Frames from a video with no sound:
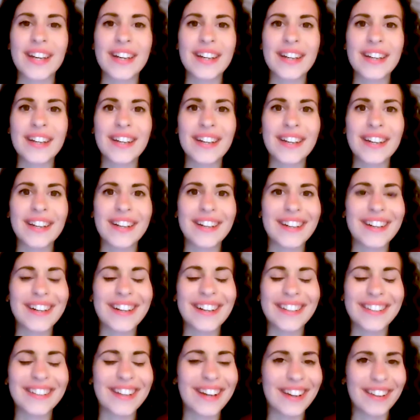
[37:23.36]

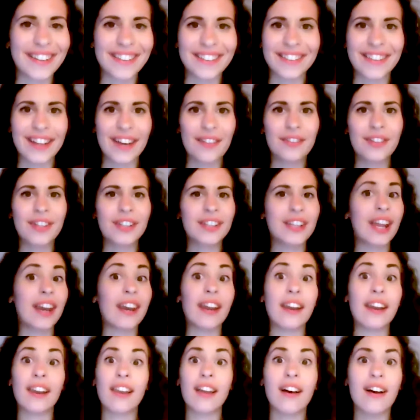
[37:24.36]
yeah. That definitely, and
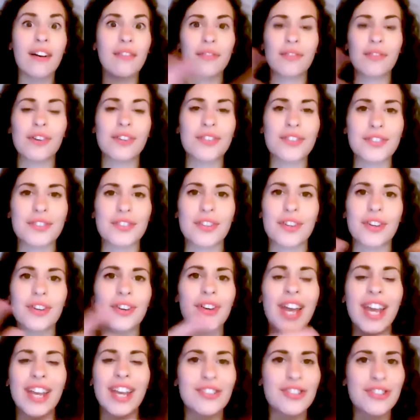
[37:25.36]
I love
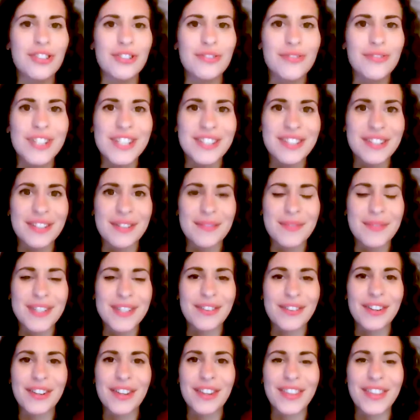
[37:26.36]
also ancient wisdoms and
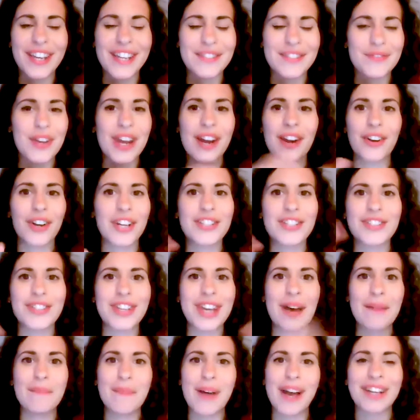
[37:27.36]
all the things. We are going to
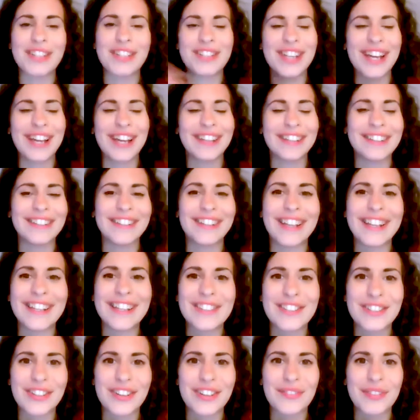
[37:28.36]
get back to that in the
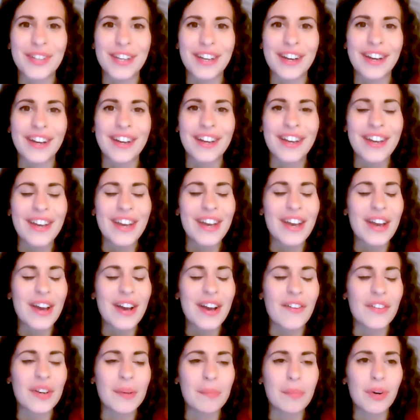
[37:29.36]
later of the
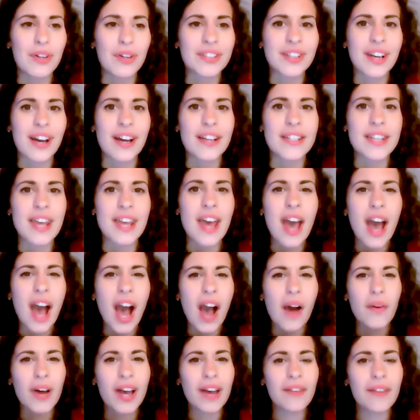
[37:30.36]
podcast.
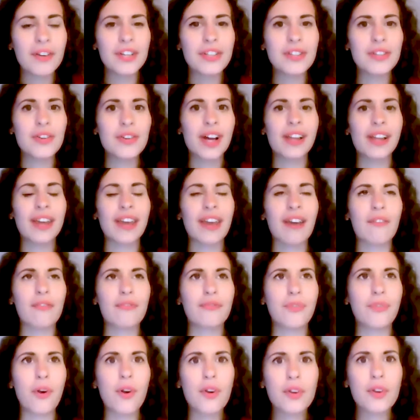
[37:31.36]
However, you are like
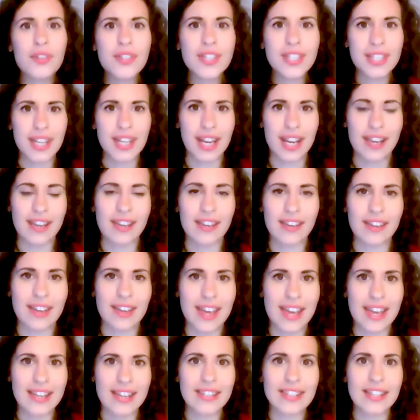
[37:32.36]
focusing
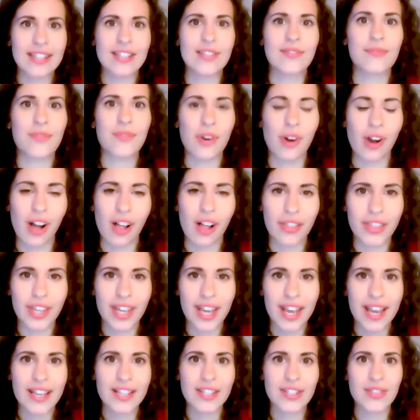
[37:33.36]
in this world
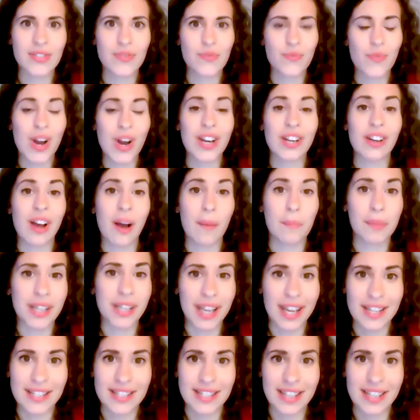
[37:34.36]
is very
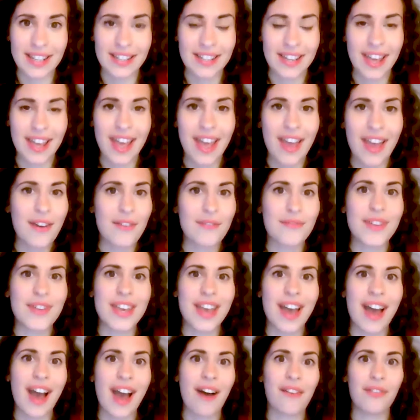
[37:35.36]
complicated.
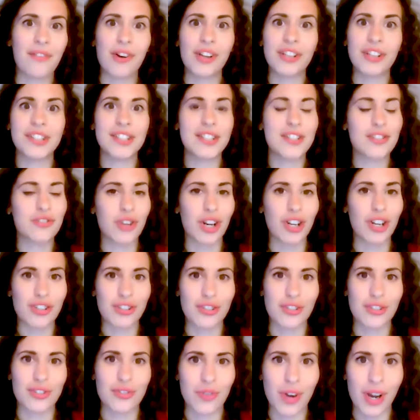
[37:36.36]
We have all the
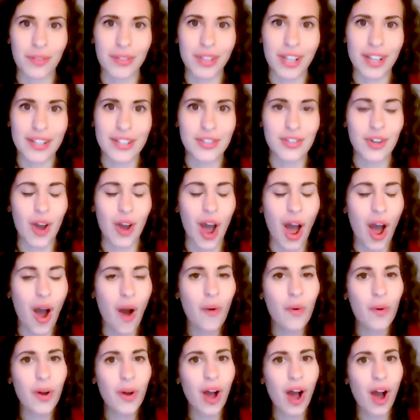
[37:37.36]
distractions around us. So
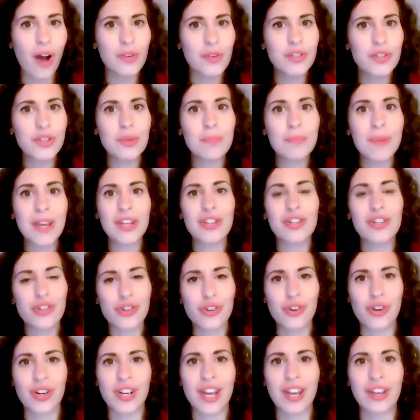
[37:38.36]
how do you make
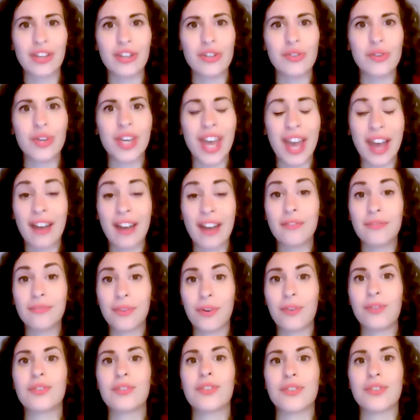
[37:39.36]
sure that you can
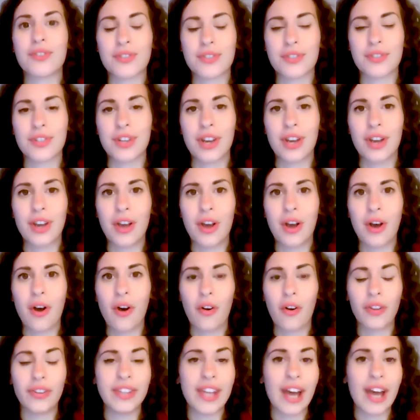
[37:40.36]
focus
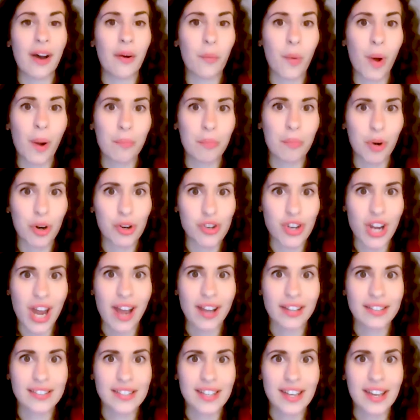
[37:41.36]
on that one
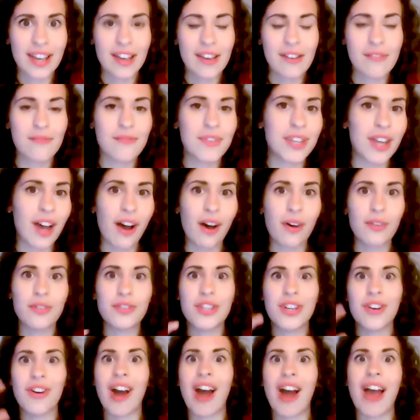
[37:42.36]
project without
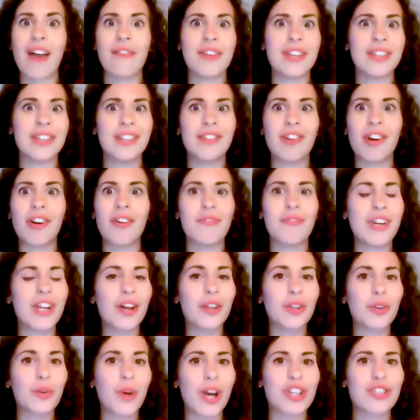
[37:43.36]

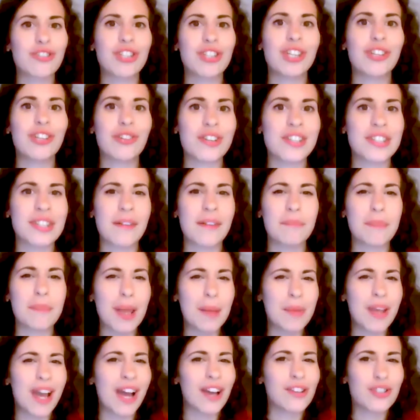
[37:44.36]
without questioning yourself?
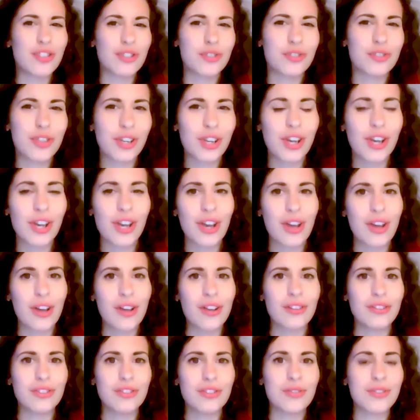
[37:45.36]
Maybe I should
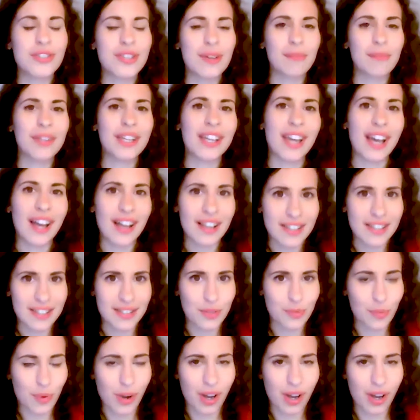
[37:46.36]
do something else as